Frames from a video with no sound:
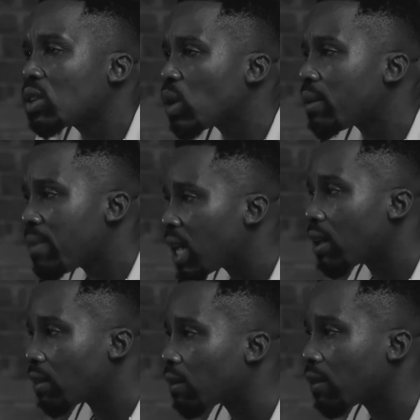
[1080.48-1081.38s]
actually
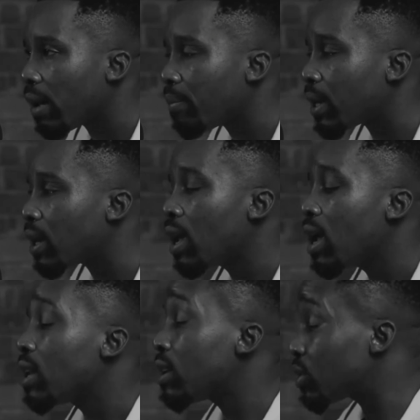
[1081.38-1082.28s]
making this happen.
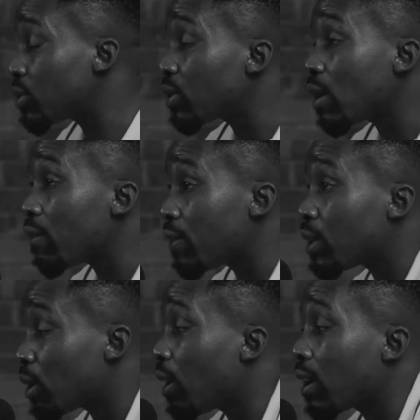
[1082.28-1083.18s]
The truth of
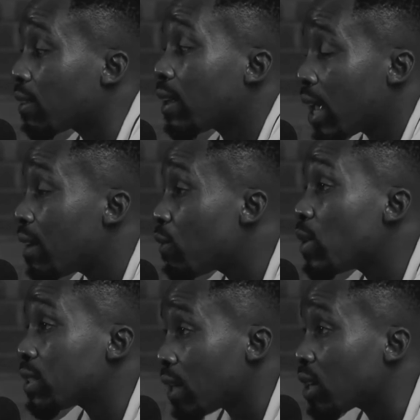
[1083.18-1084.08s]
it, dog, is that
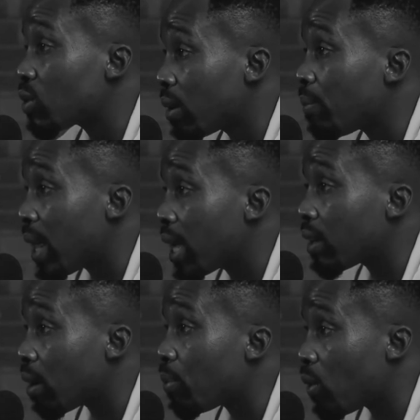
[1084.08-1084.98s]
everyone is actually playing
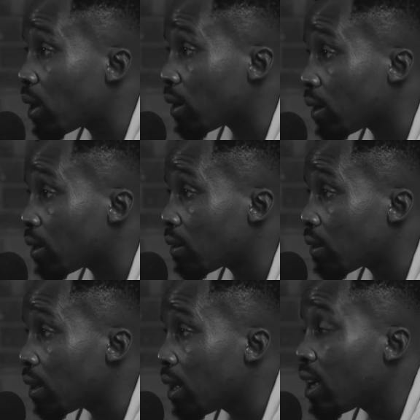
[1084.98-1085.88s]
their part in
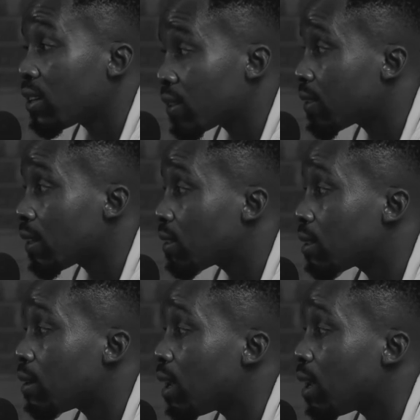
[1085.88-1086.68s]
it. It's just that